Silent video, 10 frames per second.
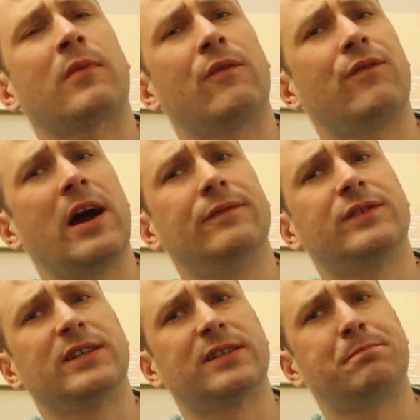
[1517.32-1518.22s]

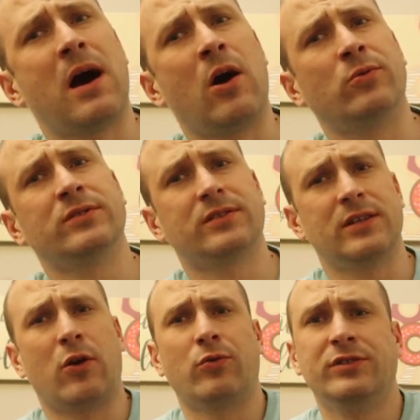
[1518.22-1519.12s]
5-6 pounds,
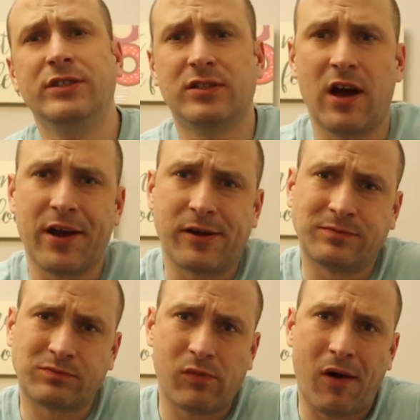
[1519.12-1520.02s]
and I only need like,
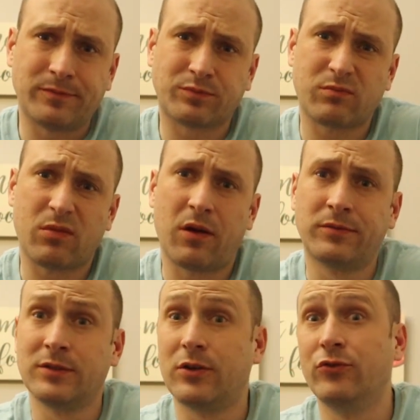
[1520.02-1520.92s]

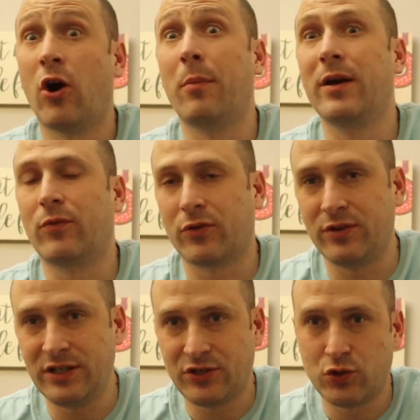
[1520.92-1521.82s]
normally I would
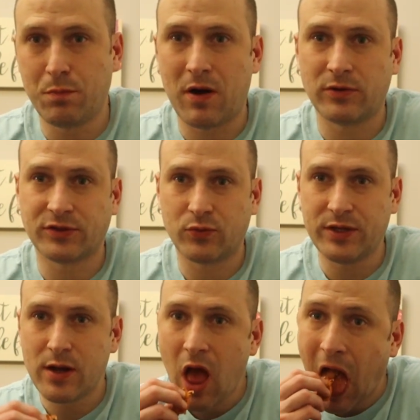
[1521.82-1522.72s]
only need 2 pounds a
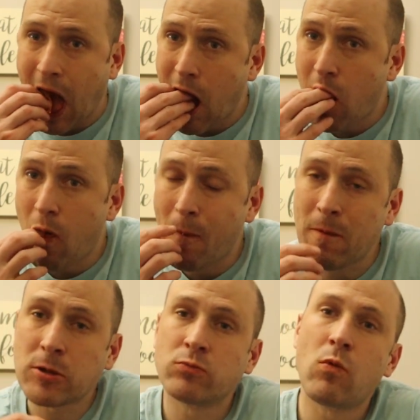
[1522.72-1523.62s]
week.
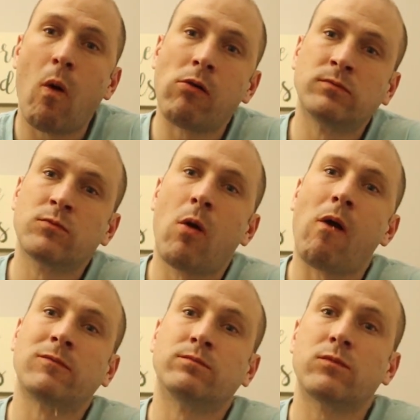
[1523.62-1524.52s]

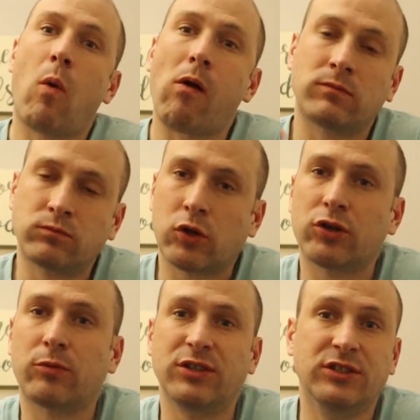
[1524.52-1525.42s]
Because
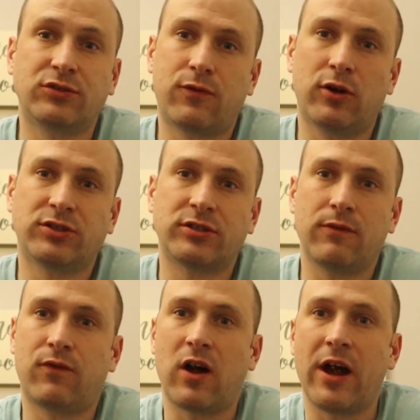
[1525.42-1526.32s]
I would eat
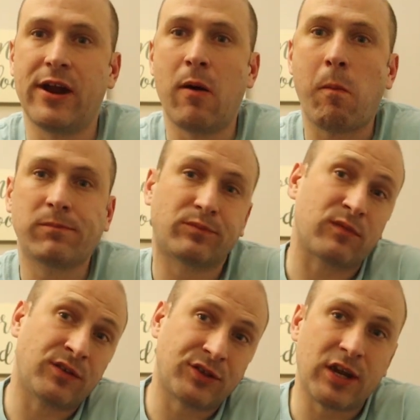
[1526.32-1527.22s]
Thursday, Friday,
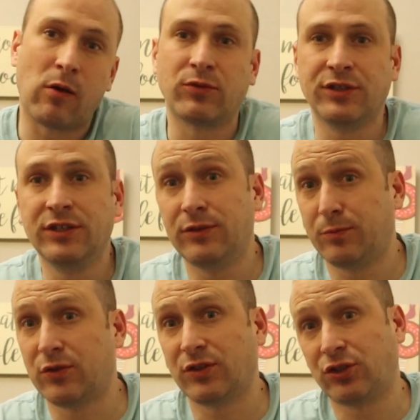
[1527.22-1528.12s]
Saturday I wouldn't eat
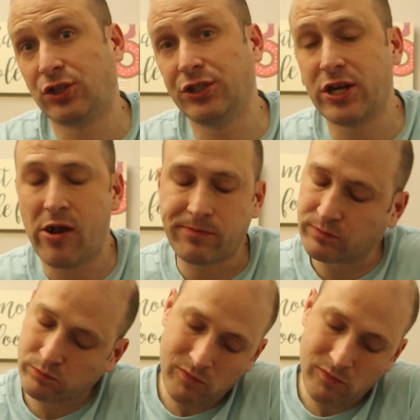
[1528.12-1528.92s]
because it's cheat day.